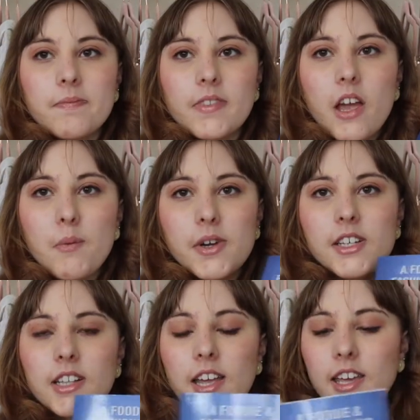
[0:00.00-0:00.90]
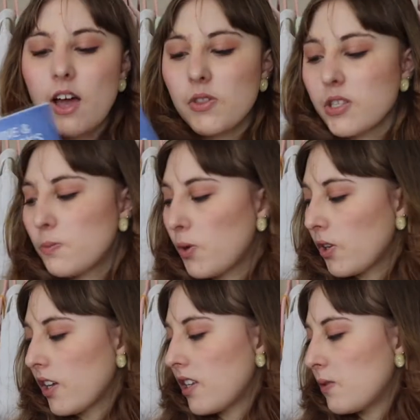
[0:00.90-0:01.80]
I really like how this
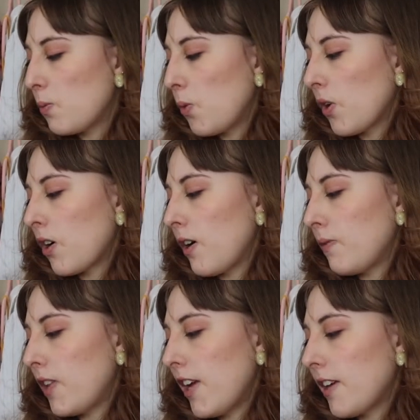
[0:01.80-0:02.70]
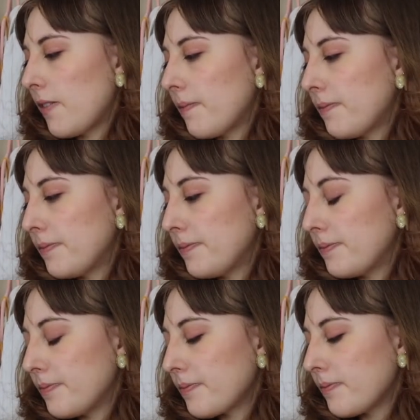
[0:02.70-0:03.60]
book is more of
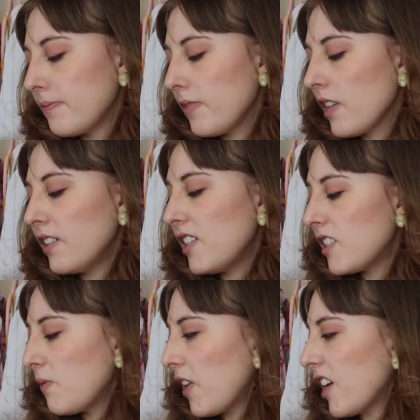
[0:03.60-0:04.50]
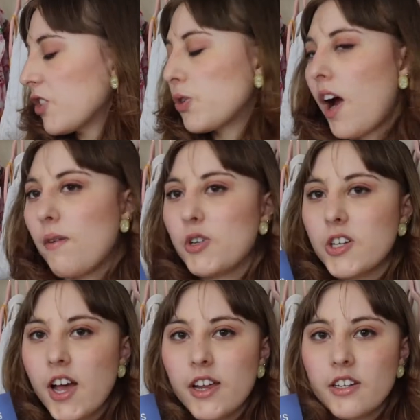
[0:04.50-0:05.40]
less of a travel
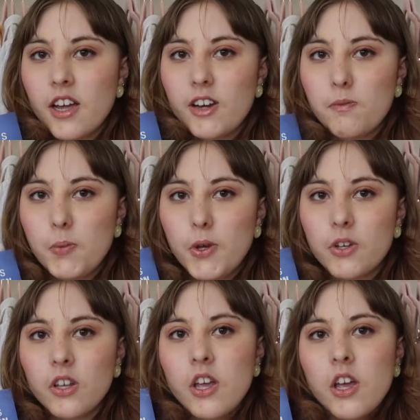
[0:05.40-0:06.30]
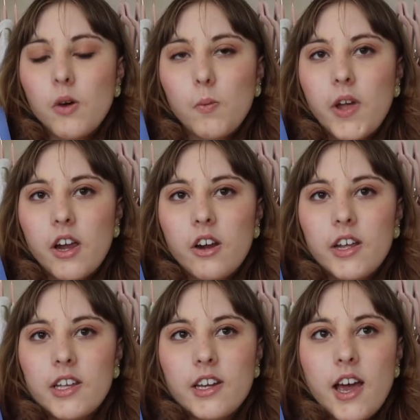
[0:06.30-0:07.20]
guide kind of book, where
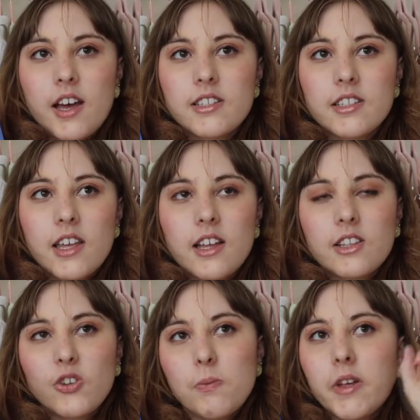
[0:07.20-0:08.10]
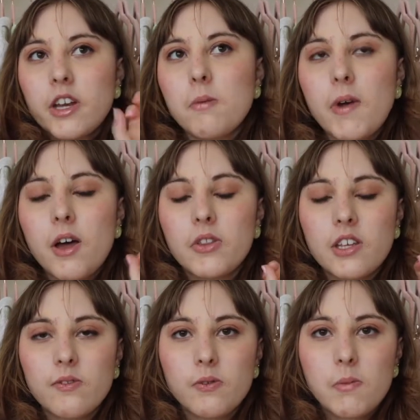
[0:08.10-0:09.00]
it has a little bit about the
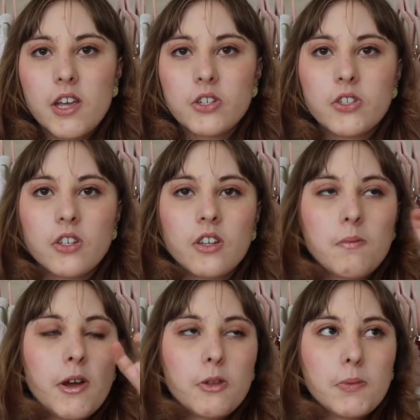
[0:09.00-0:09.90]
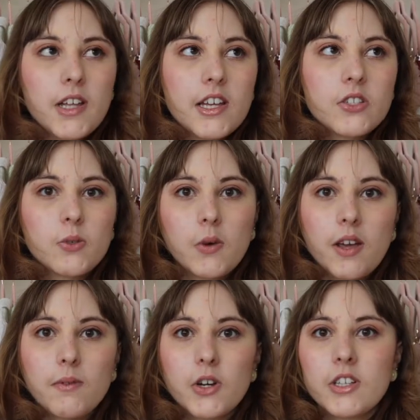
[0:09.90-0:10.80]
information about the place or
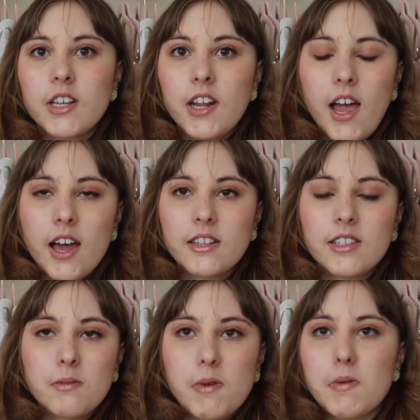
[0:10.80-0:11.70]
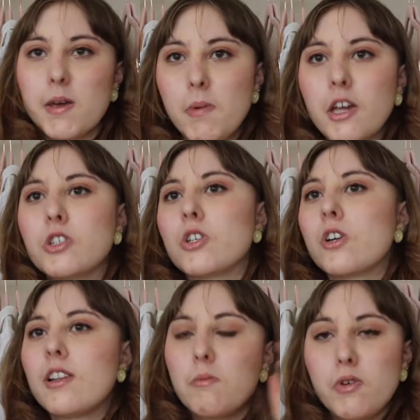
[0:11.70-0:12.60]
whatever, and then it has maybe a picture
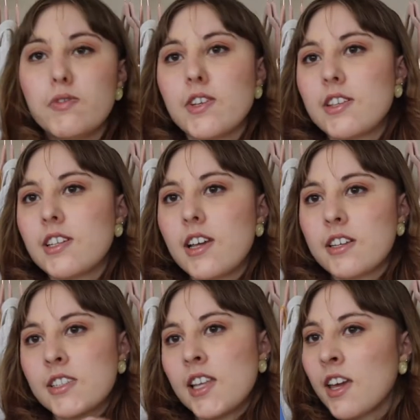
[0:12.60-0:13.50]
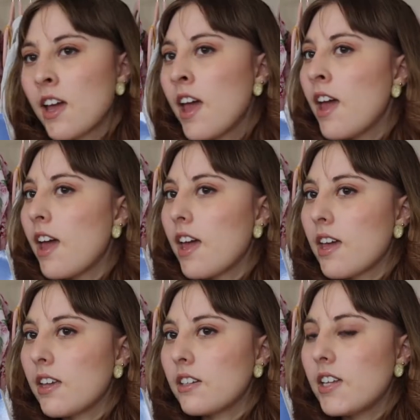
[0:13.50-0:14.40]
and it moves on to the next thing.
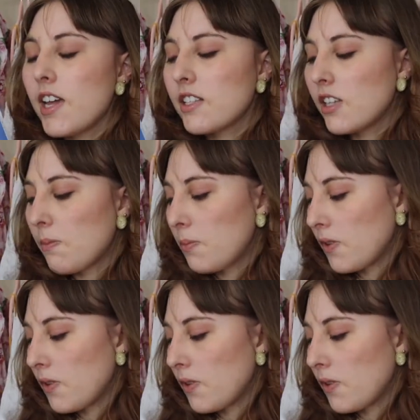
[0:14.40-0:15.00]
It takes up